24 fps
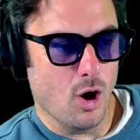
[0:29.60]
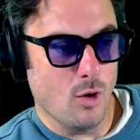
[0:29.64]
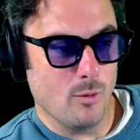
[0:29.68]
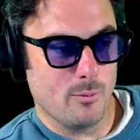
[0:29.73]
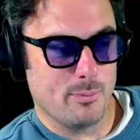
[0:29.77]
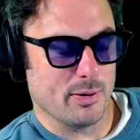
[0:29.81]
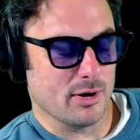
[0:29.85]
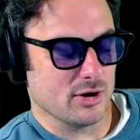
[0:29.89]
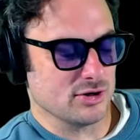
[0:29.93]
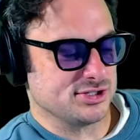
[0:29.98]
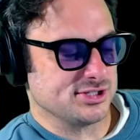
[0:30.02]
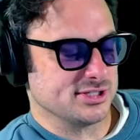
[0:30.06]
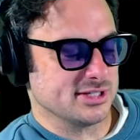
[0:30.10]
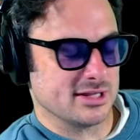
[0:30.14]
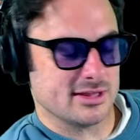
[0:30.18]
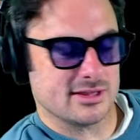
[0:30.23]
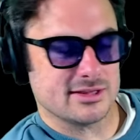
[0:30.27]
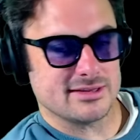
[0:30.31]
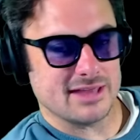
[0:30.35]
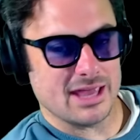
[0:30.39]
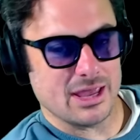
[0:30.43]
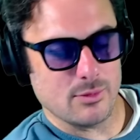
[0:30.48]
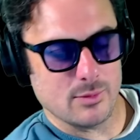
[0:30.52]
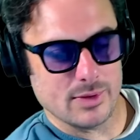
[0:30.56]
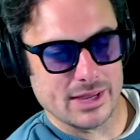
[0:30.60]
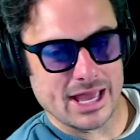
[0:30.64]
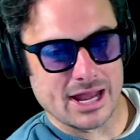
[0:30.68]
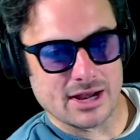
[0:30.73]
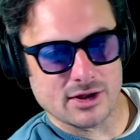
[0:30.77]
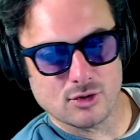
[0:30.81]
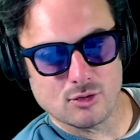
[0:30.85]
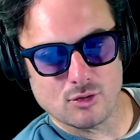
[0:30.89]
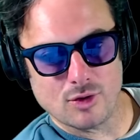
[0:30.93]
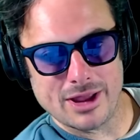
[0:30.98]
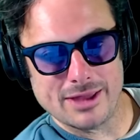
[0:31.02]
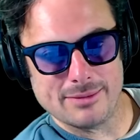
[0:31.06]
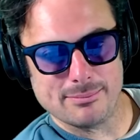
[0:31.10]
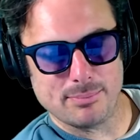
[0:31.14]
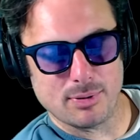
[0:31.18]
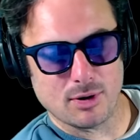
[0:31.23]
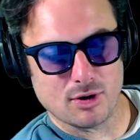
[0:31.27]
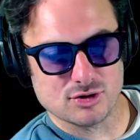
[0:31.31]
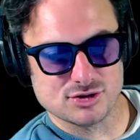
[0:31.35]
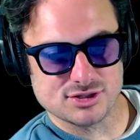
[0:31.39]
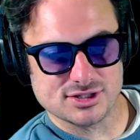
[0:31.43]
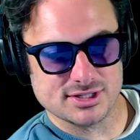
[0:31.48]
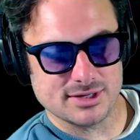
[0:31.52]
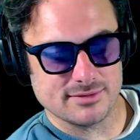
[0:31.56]
Oh, person of the day. We got a
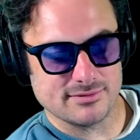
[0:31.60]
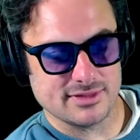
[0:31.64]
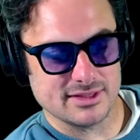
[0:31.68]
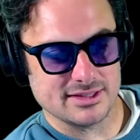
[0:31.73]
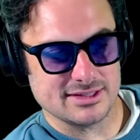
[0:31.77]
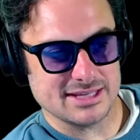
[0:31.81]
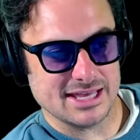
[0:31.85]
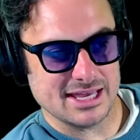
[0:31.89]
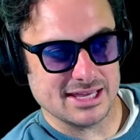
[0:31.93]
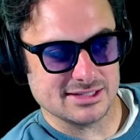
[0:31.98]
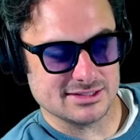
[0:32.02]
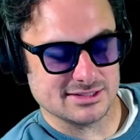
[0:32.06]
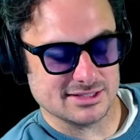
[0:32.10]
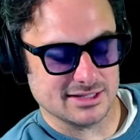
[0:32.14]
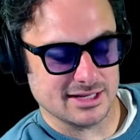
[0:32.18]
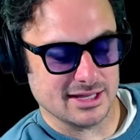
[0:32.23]
great person of the day